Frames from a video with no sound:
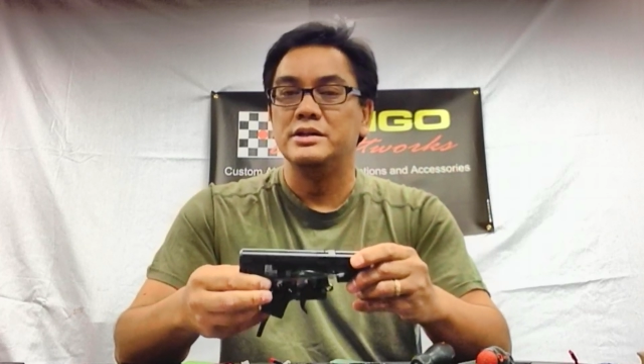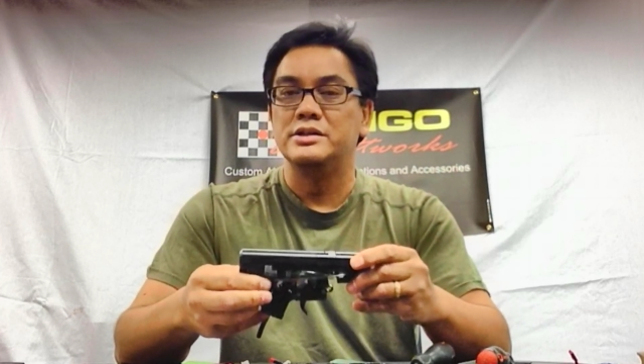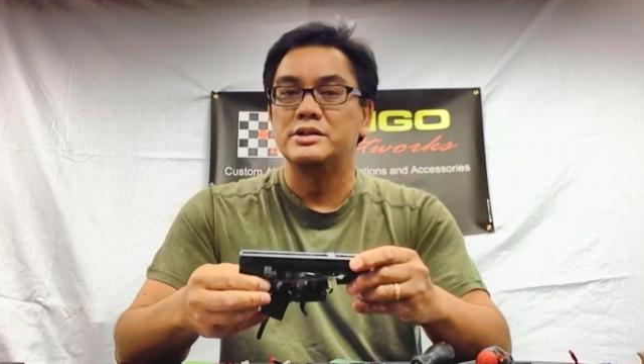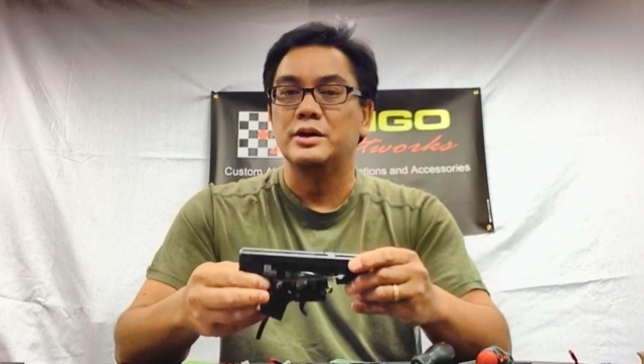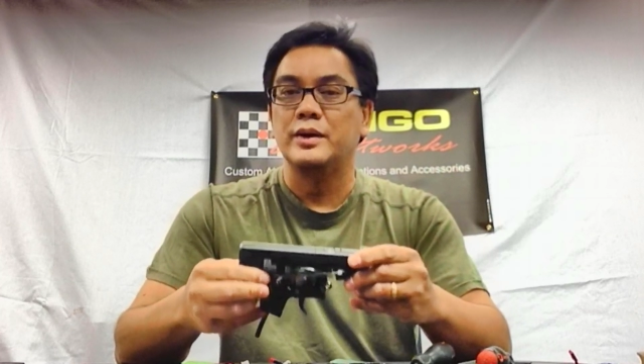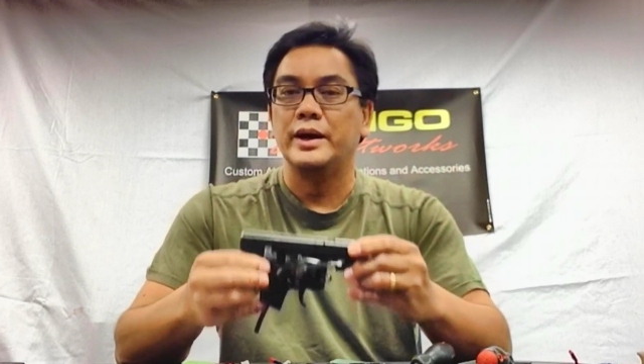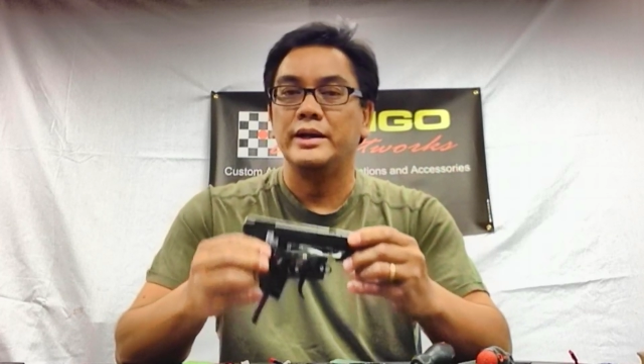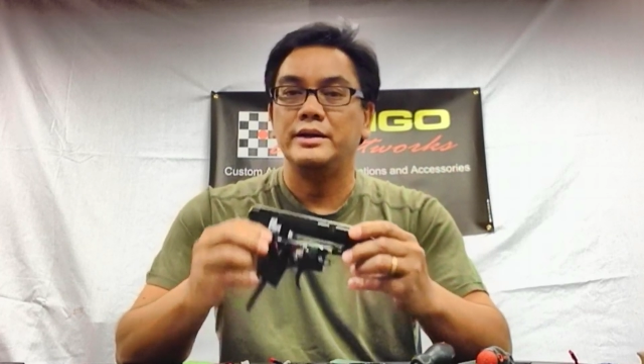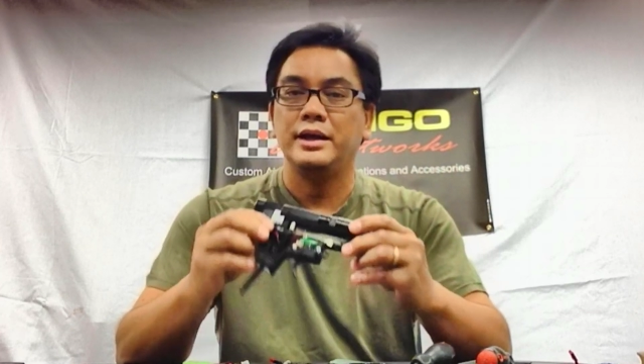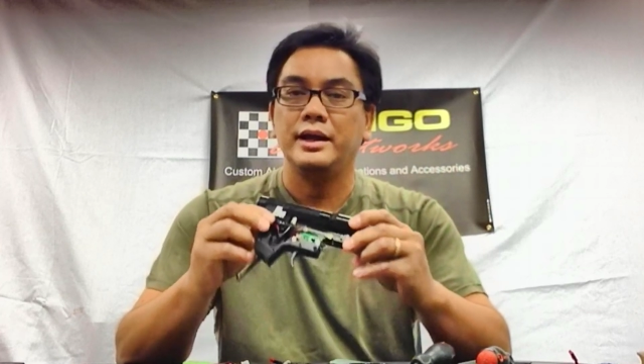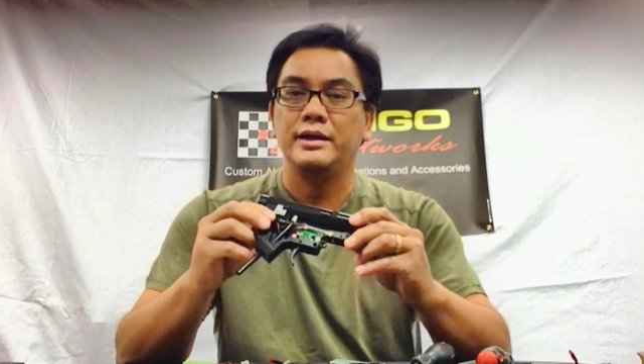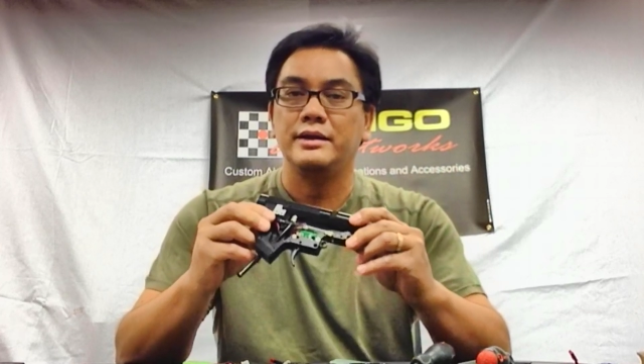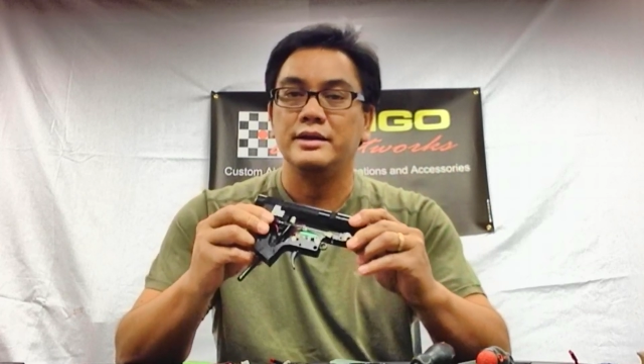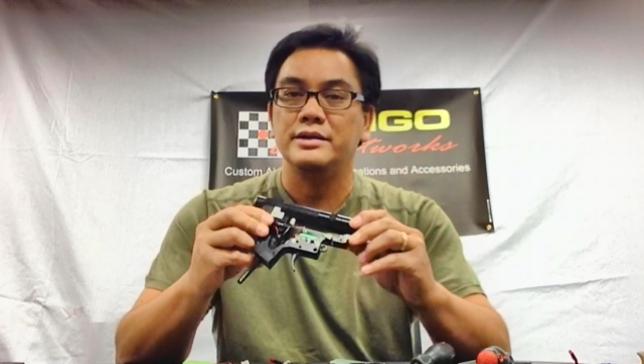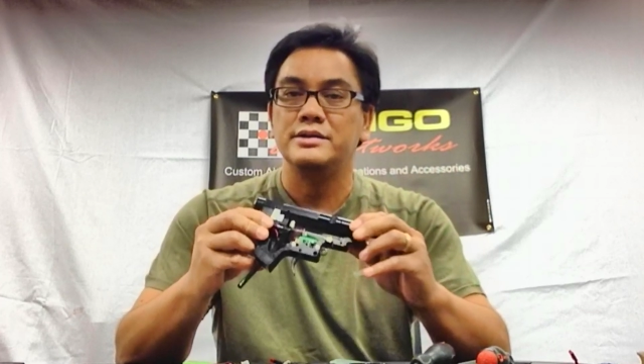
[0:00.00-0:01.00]
so I
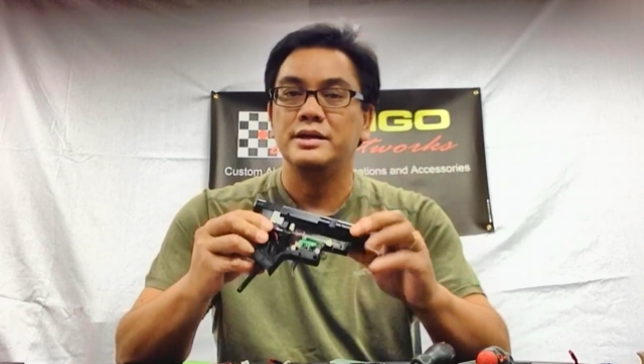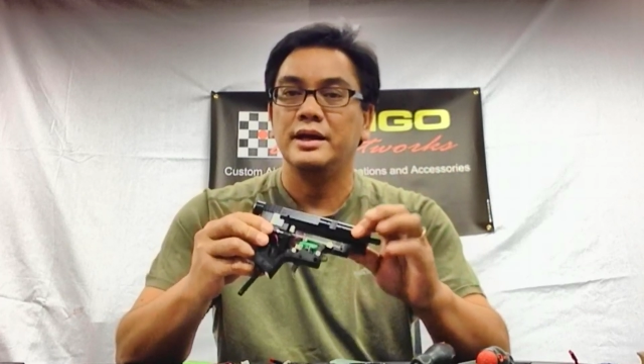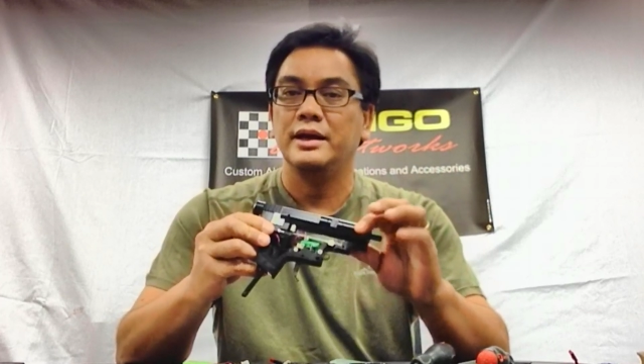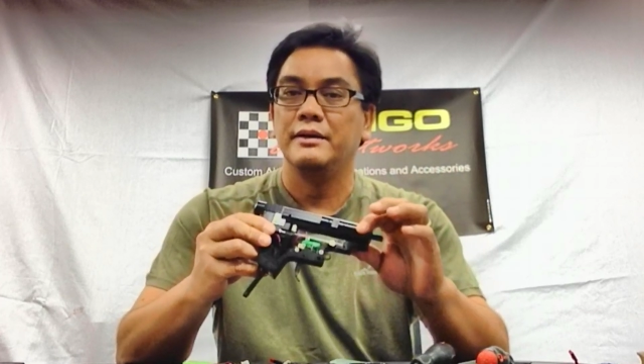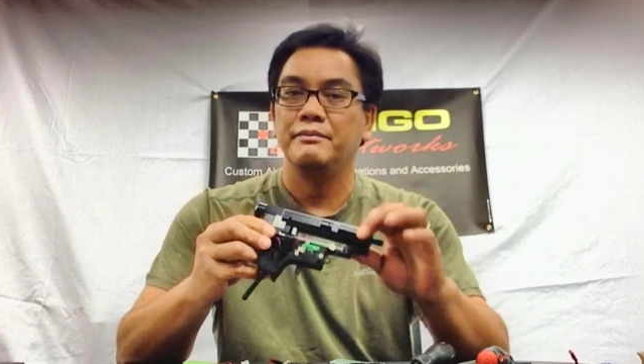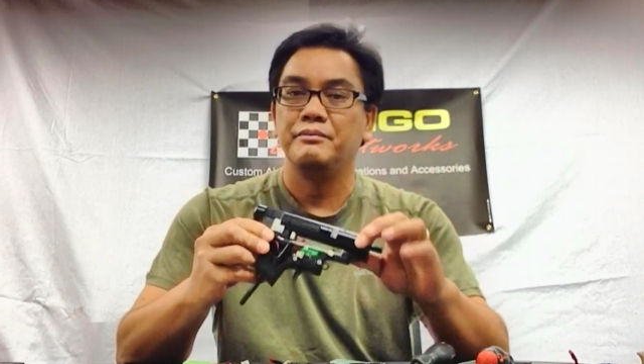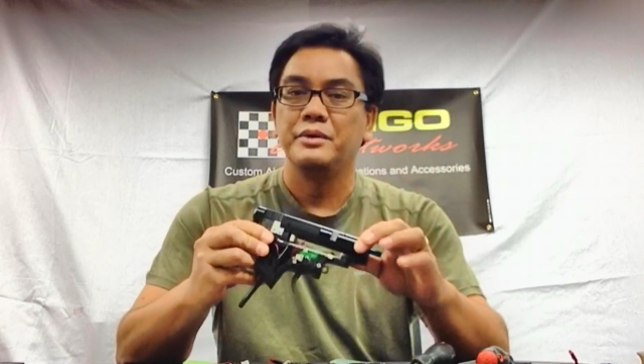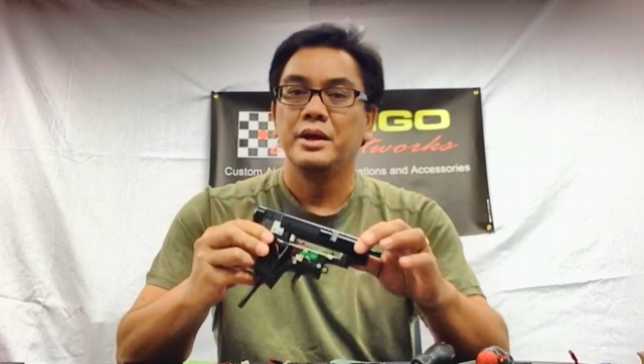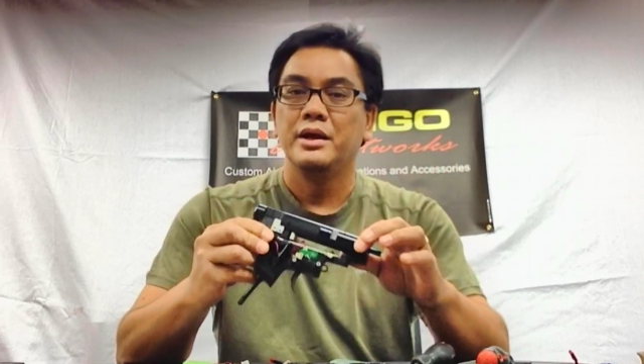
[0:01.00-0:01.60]
take this and